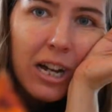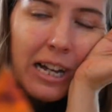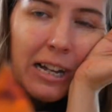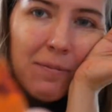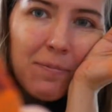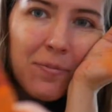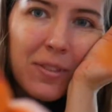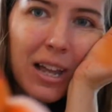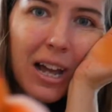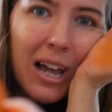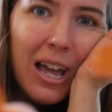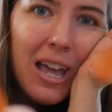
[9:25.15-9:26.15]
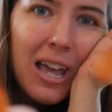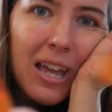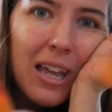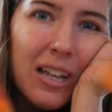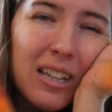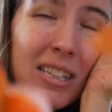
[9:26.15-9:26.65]
Um,
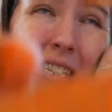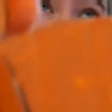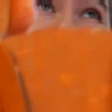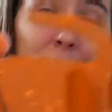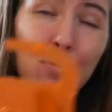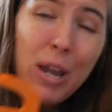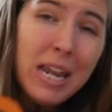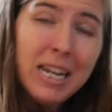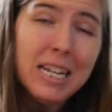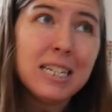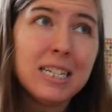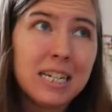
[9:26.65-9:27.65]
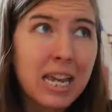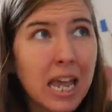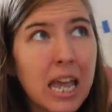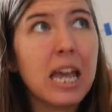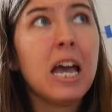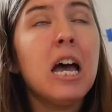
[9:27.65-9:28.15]
I It's kind of rainy
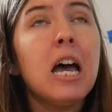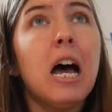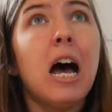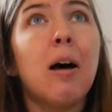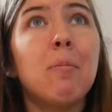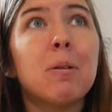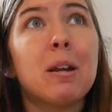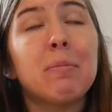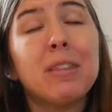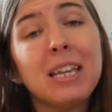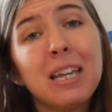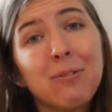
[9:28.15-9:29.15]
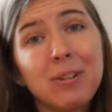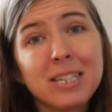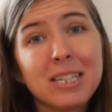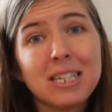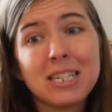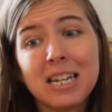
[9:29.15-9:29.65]
today, um, but I'm thinking once
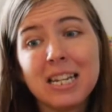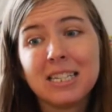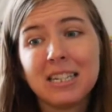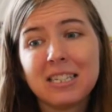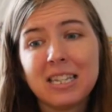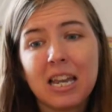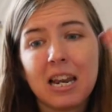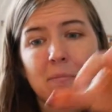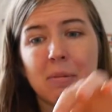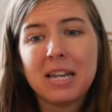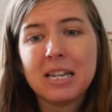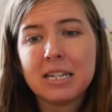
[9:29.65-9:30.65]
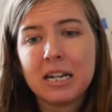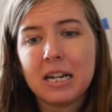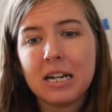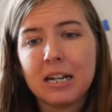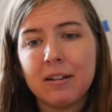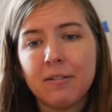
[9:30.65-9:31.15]
it's nice outside, I might
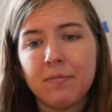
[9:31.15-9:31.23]
uh,